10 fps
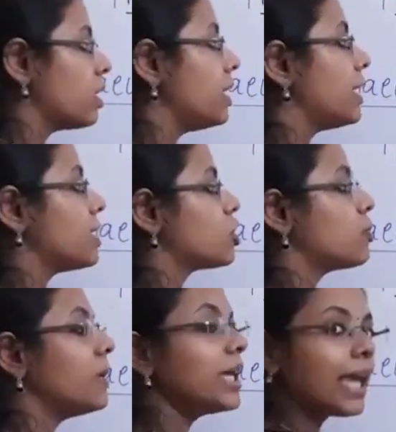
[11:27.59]
It has to
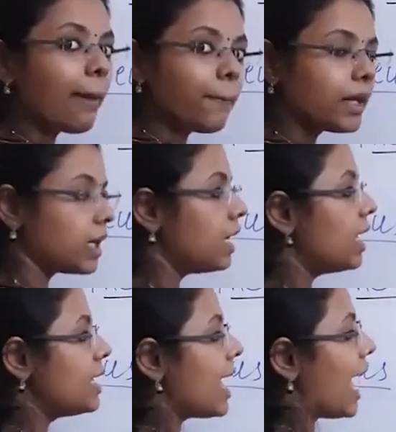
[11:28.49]
be capital,
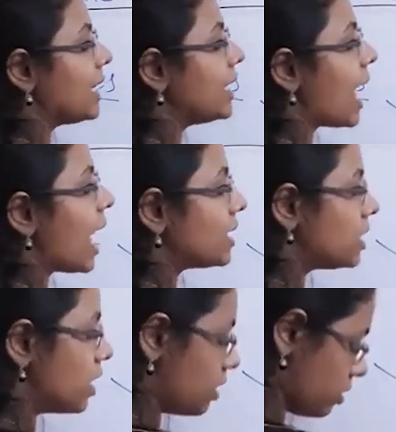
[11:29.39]
and the
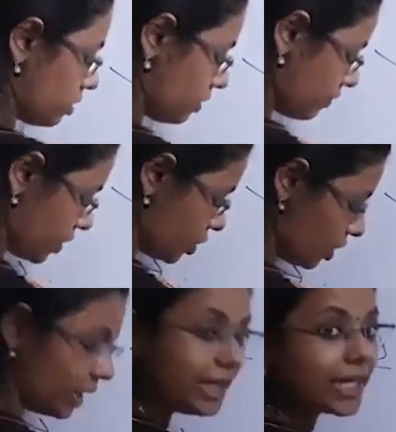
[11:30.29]
other which you
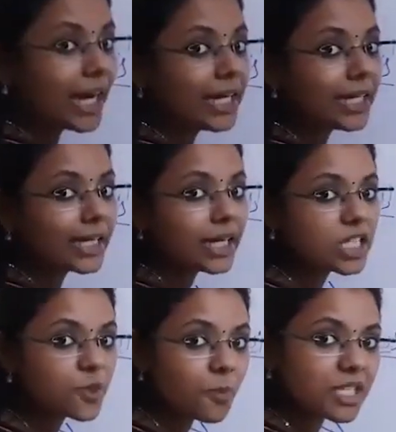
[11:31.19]
are indicating, that
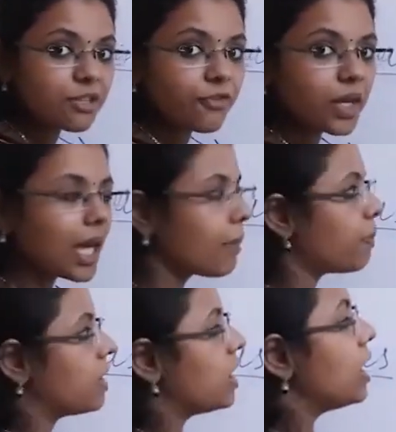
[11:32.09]
is specific
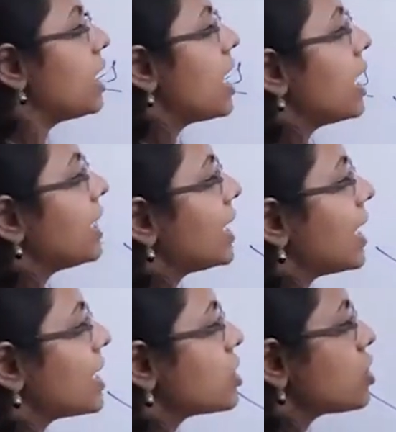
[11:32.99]
epithet, that
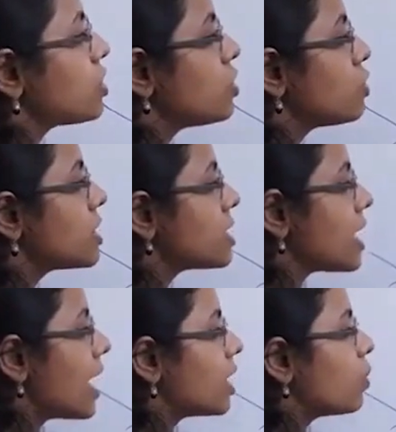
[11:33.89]
has to
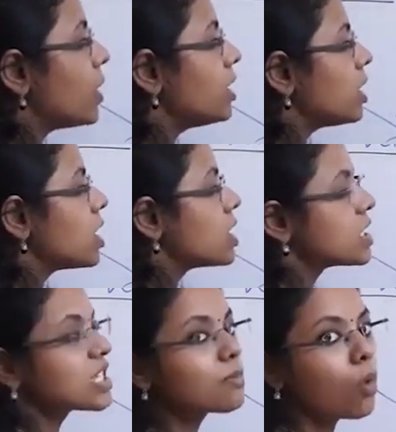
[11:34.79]
start with
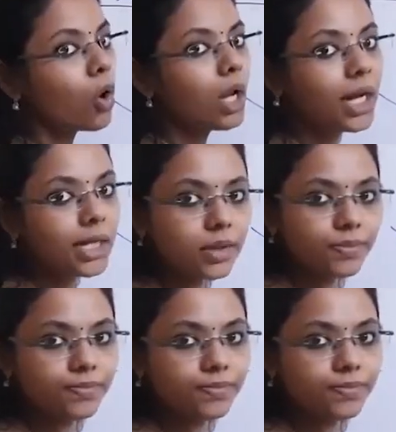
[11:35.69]
small letter.